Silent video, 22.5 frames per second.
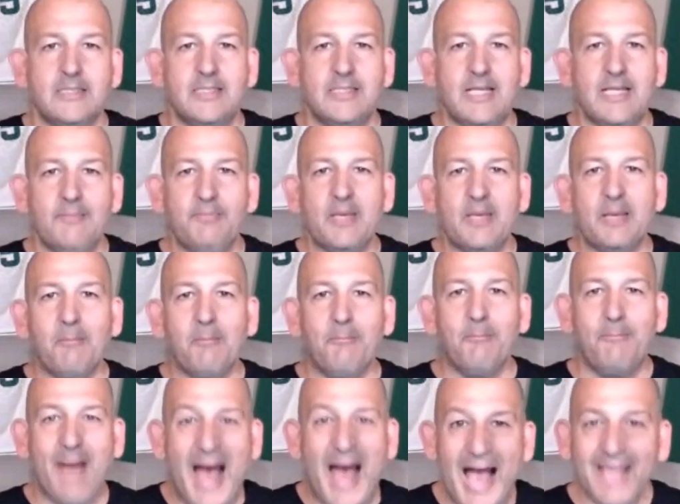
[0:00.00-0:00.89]
dipping
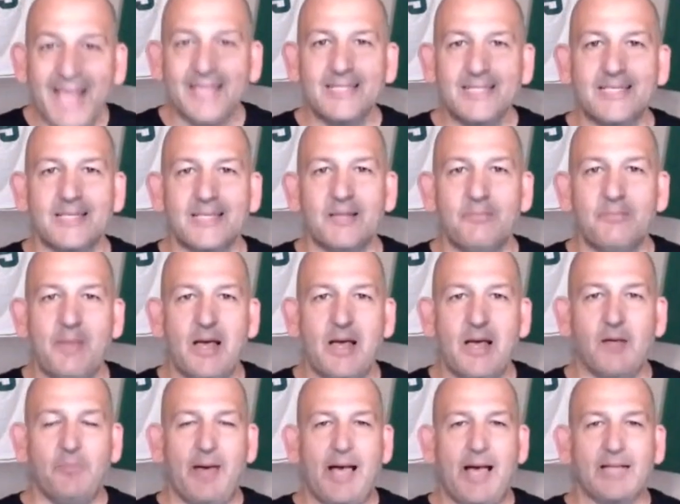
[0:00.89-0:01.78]
back into the
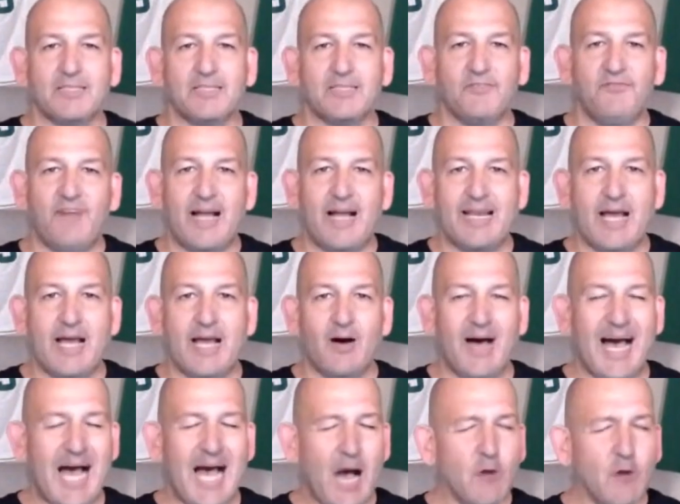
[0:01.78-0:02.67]
mailbag to find out
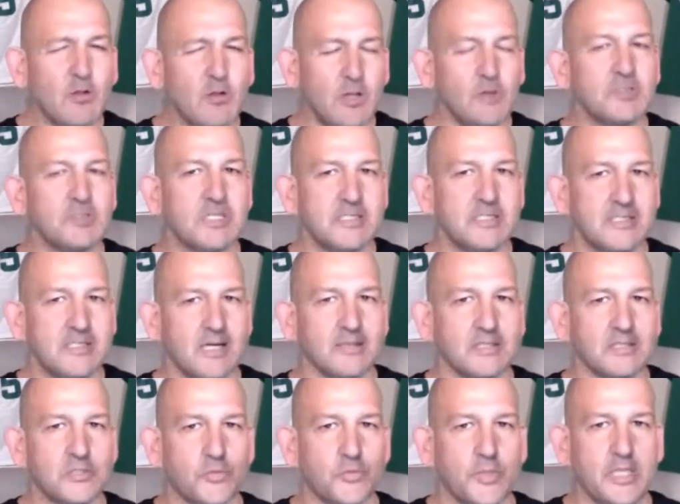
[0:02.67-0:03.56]
how close the
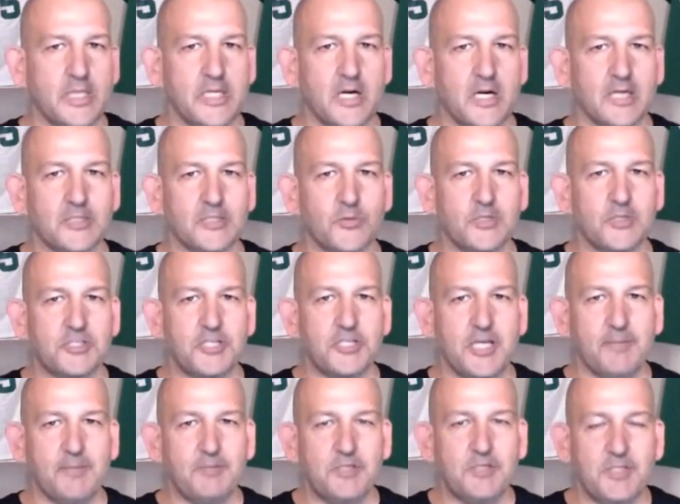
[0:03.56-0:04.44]
Celtics really are to a
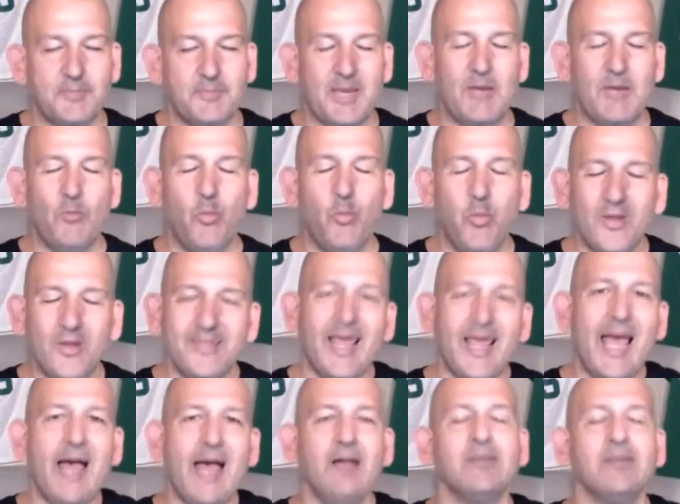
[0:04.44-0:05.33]
championship and what
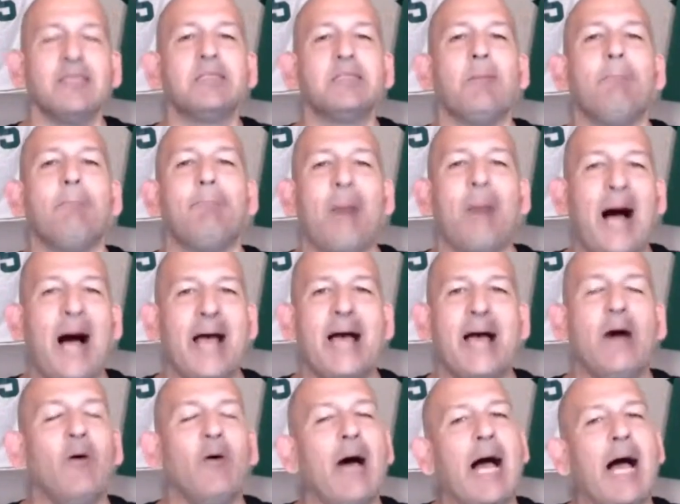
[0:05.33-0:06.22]
the hell does a
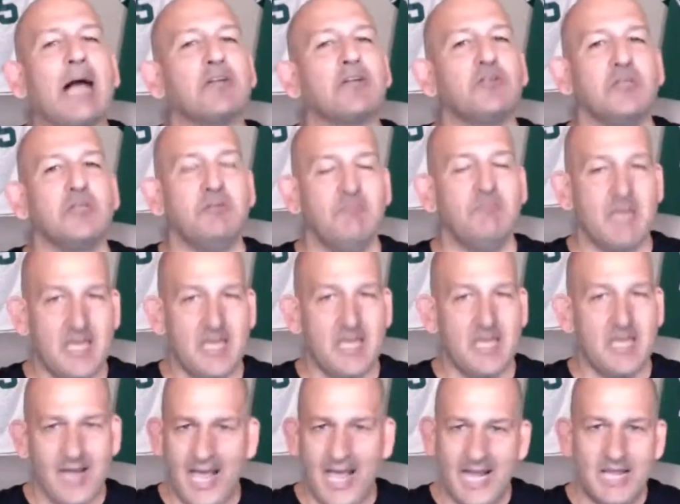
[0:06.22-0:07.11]
buyout actually
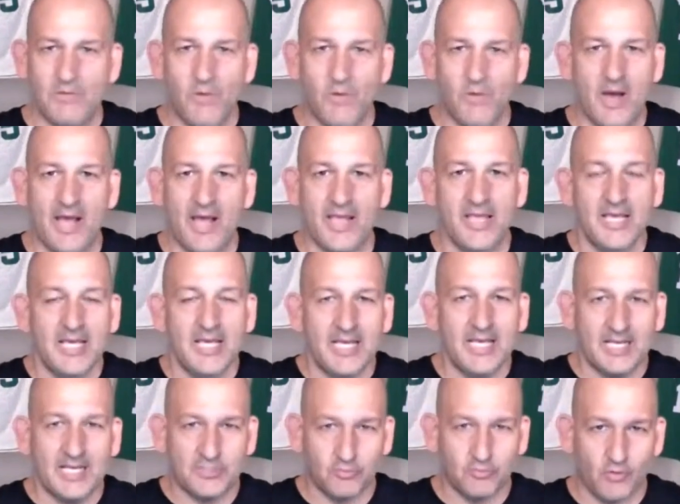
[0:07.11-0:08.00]
mean anyway.
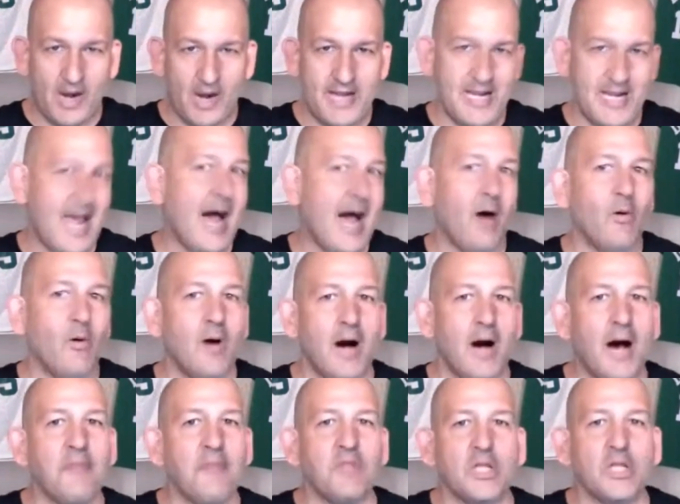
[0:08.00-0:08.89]
It's right now
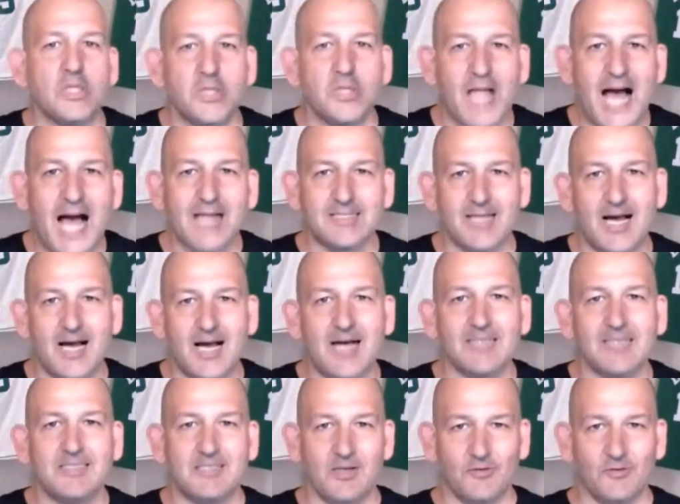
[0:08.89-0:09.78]
on the Locked
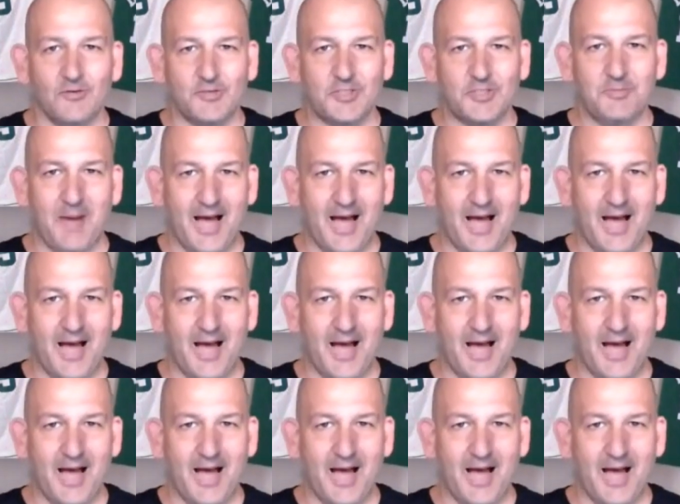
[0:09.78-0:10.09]
On Celtics